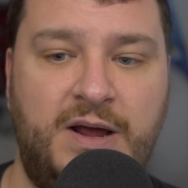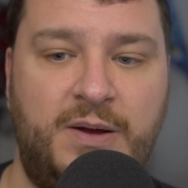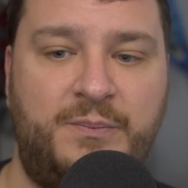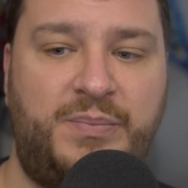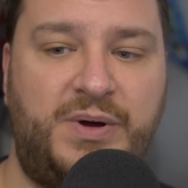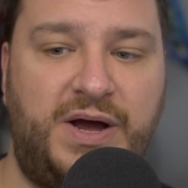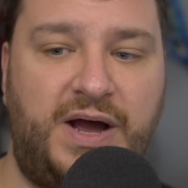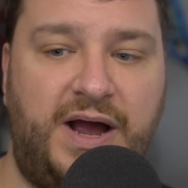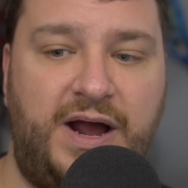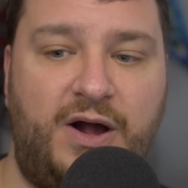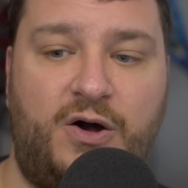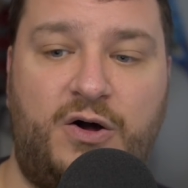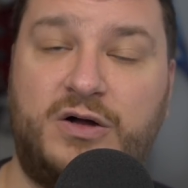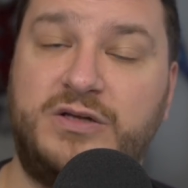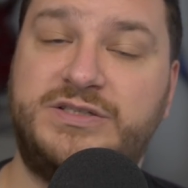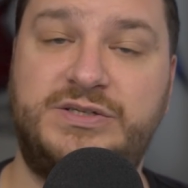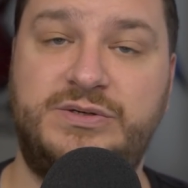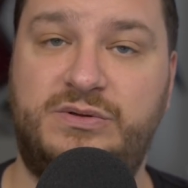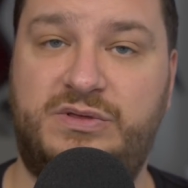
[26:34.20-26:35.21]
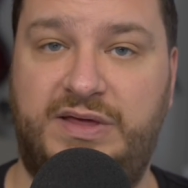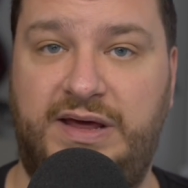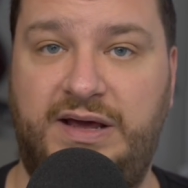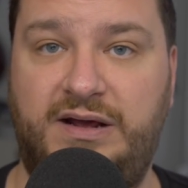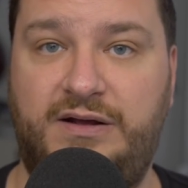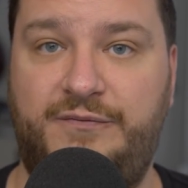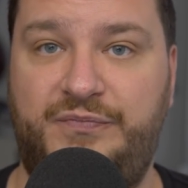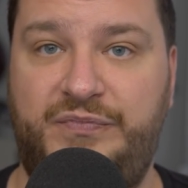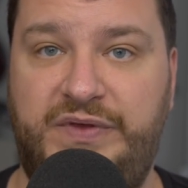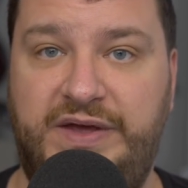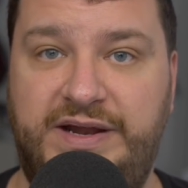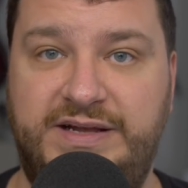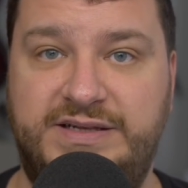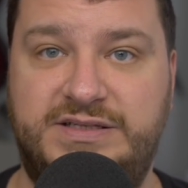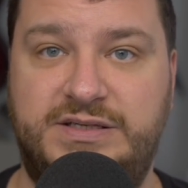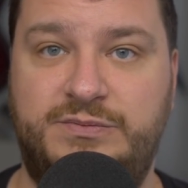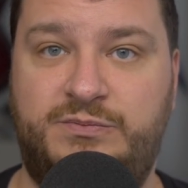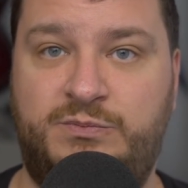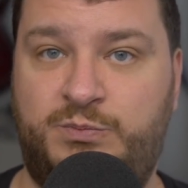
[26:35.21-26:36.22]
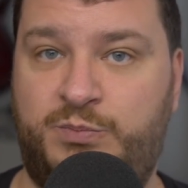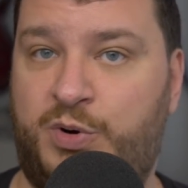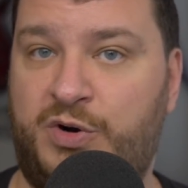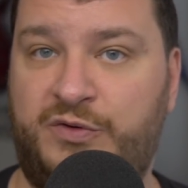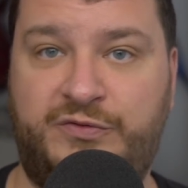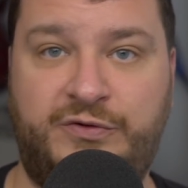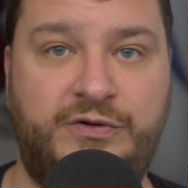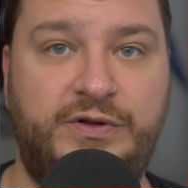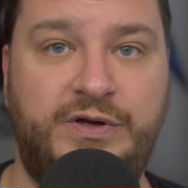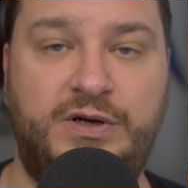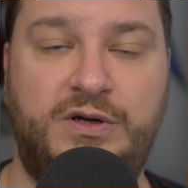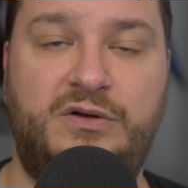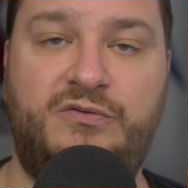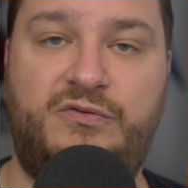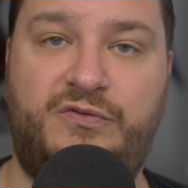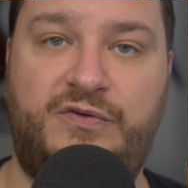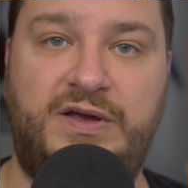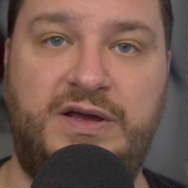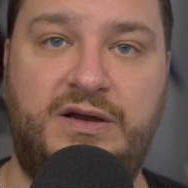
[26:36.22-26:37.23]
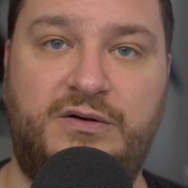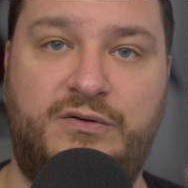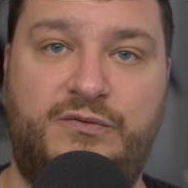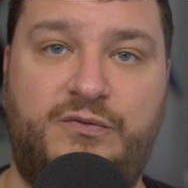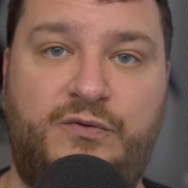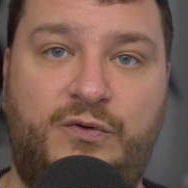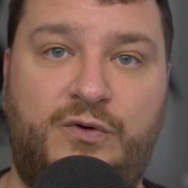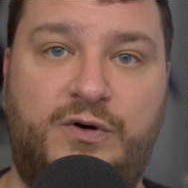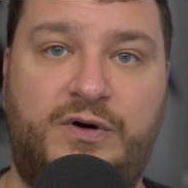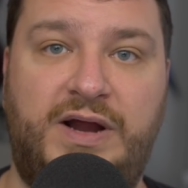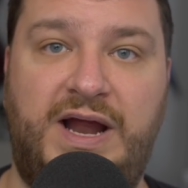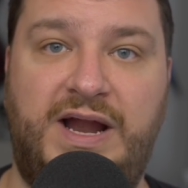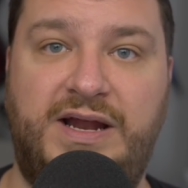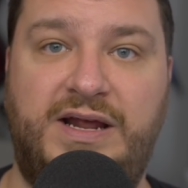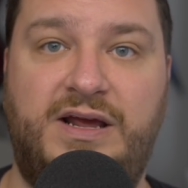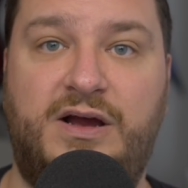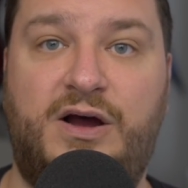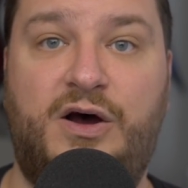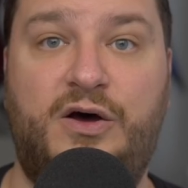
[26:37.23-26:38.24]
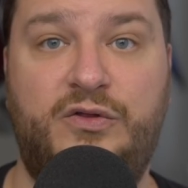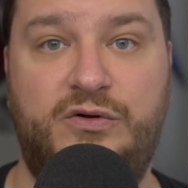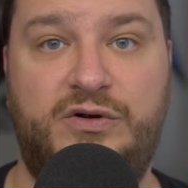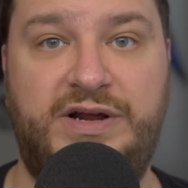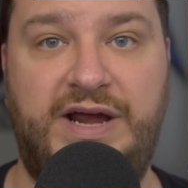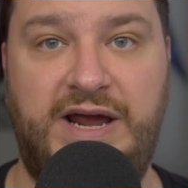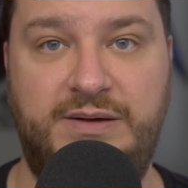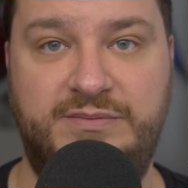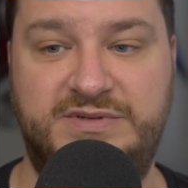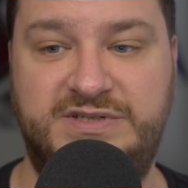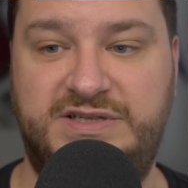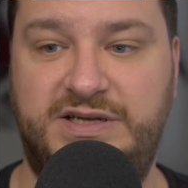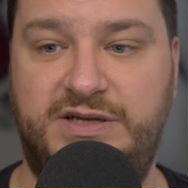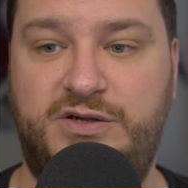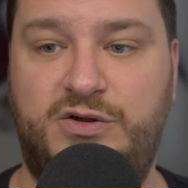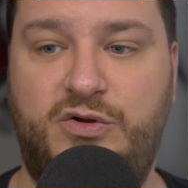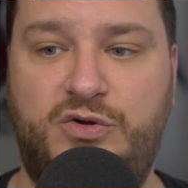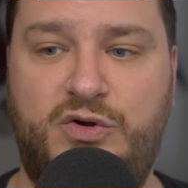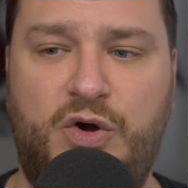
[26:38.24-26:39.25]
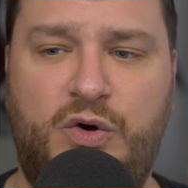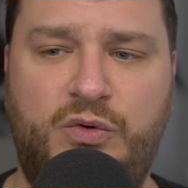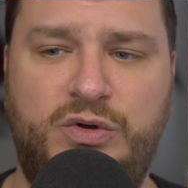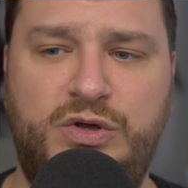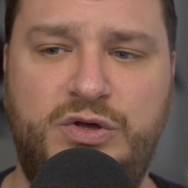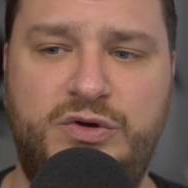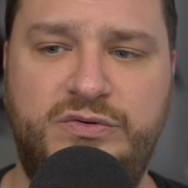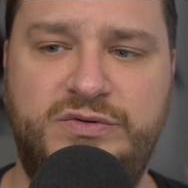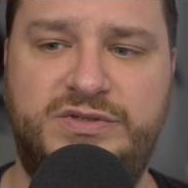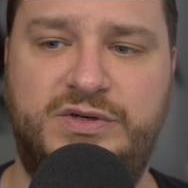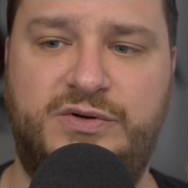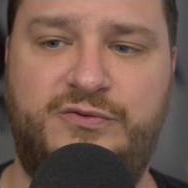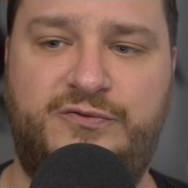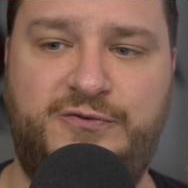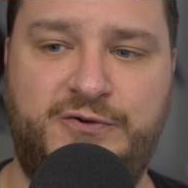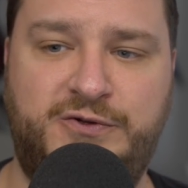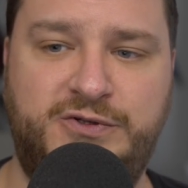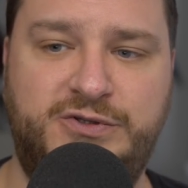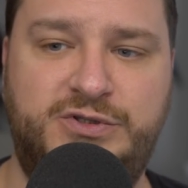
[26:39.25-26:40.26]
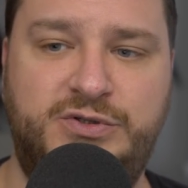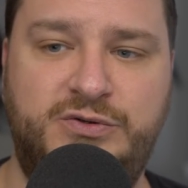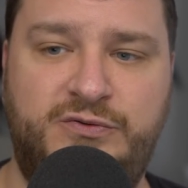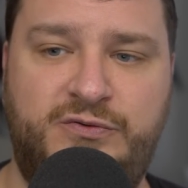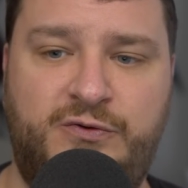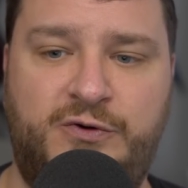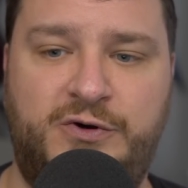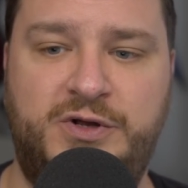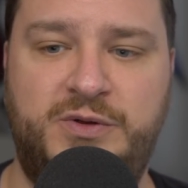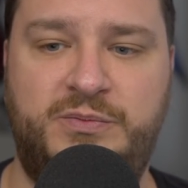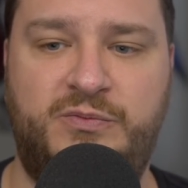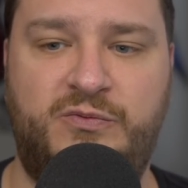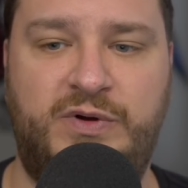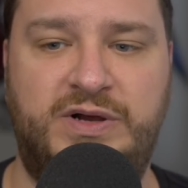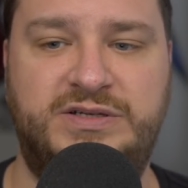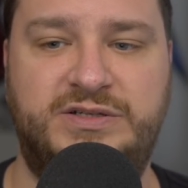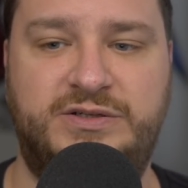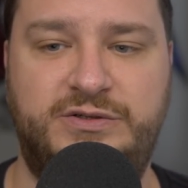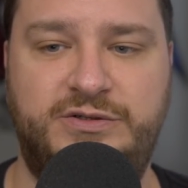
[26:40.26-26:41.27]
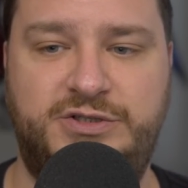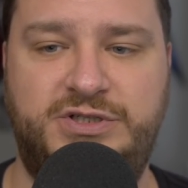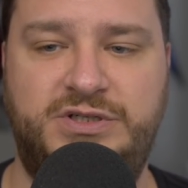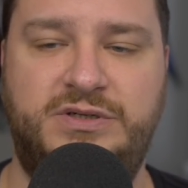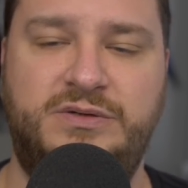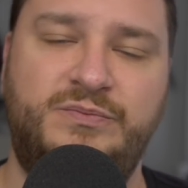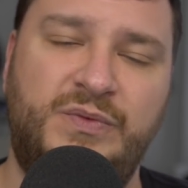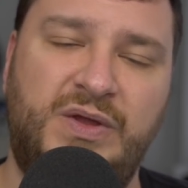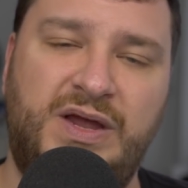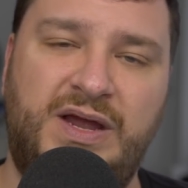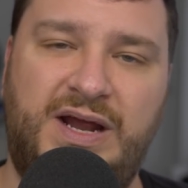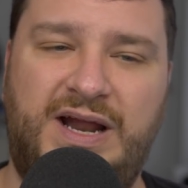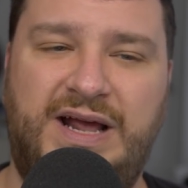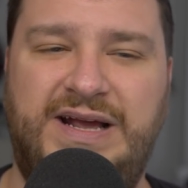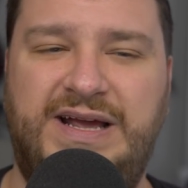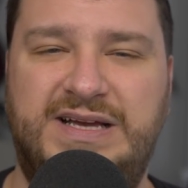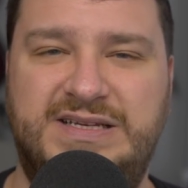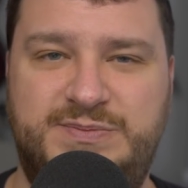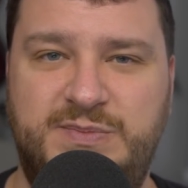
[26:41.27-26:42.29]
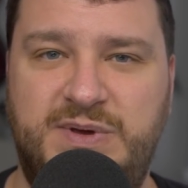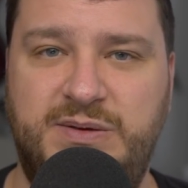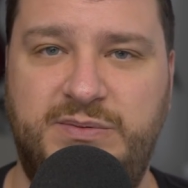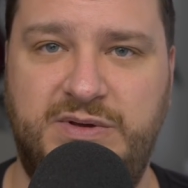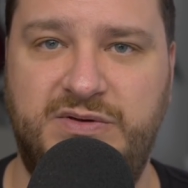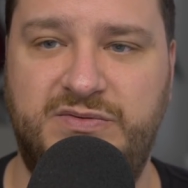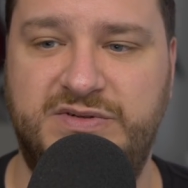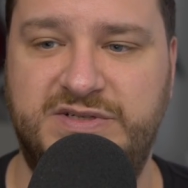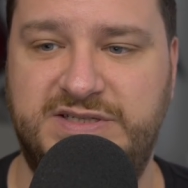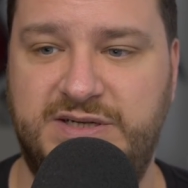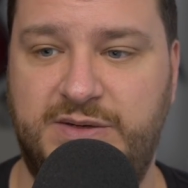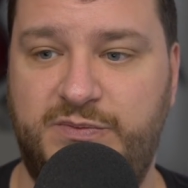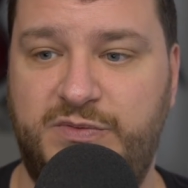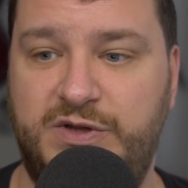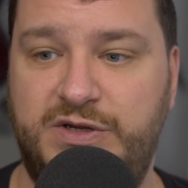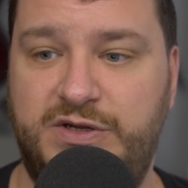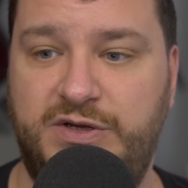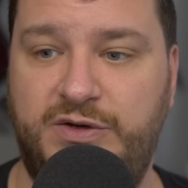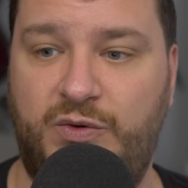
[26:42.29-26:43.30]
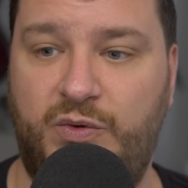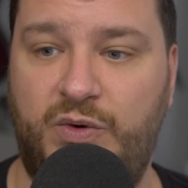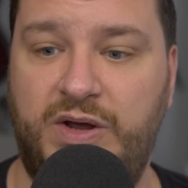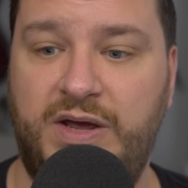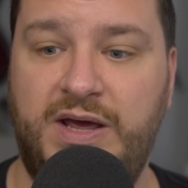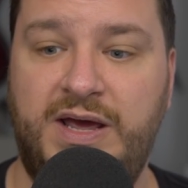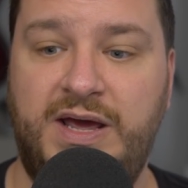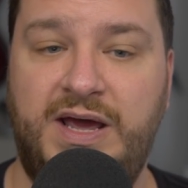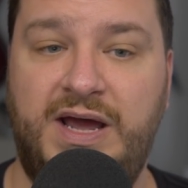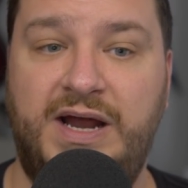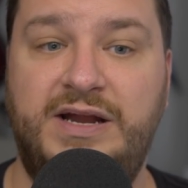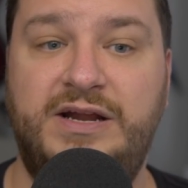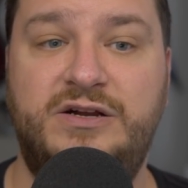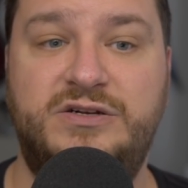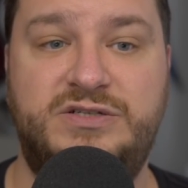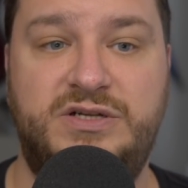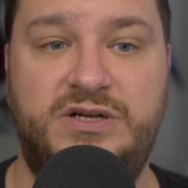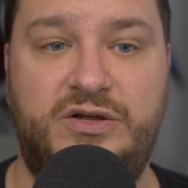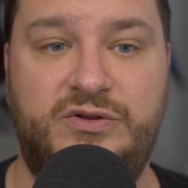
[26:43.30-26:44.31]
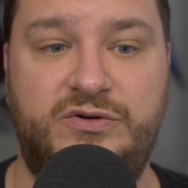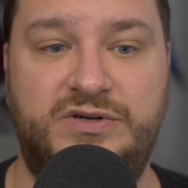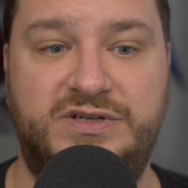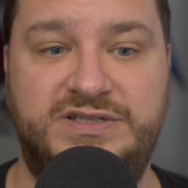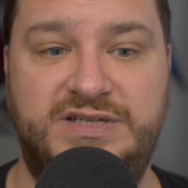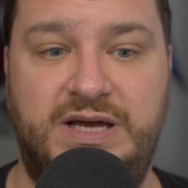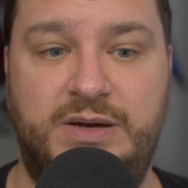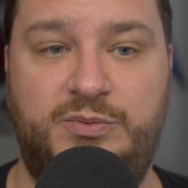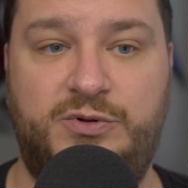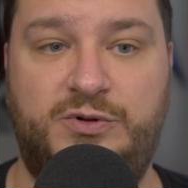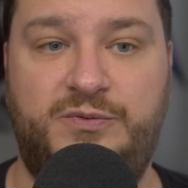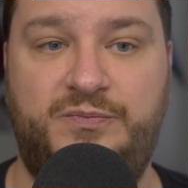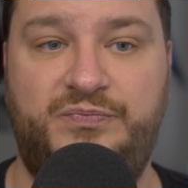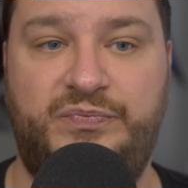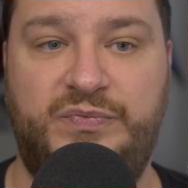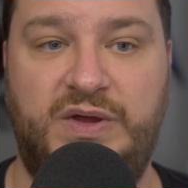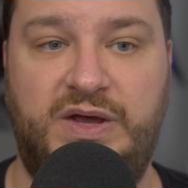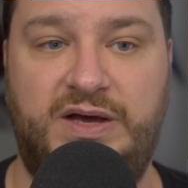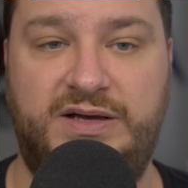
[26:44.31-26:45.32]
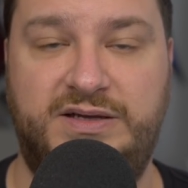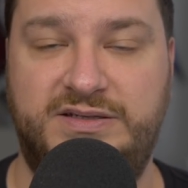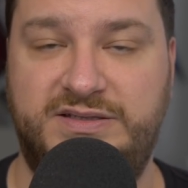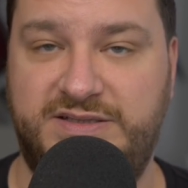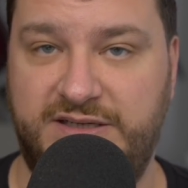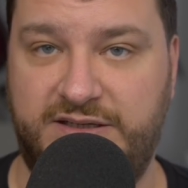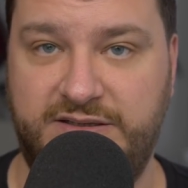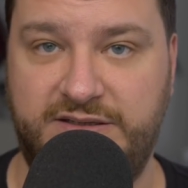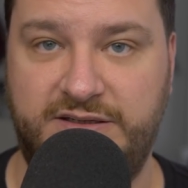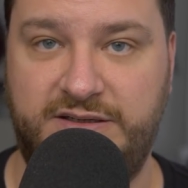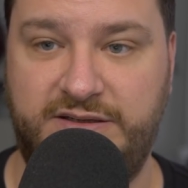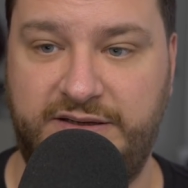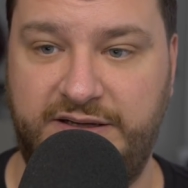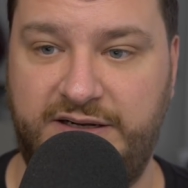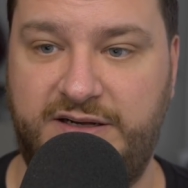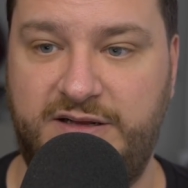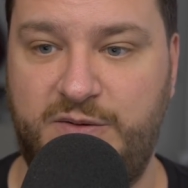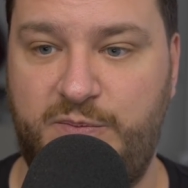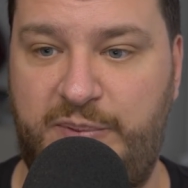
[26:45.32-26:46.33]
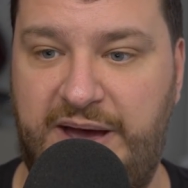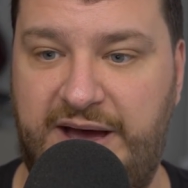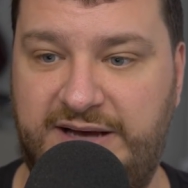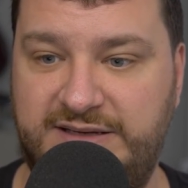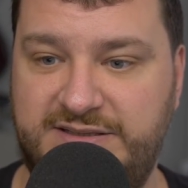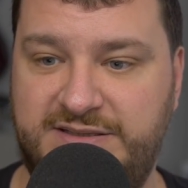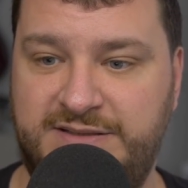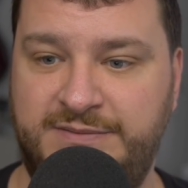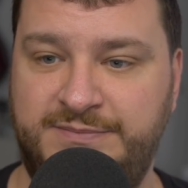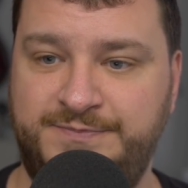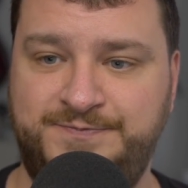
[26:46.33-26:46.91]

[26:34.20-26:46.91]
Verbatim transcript: But I also think that it's a perfectly good fit for any other games that don't use a full 240 resolution, and I guess maybe even some that do. And here's another example, Zelda: A Link to the Past.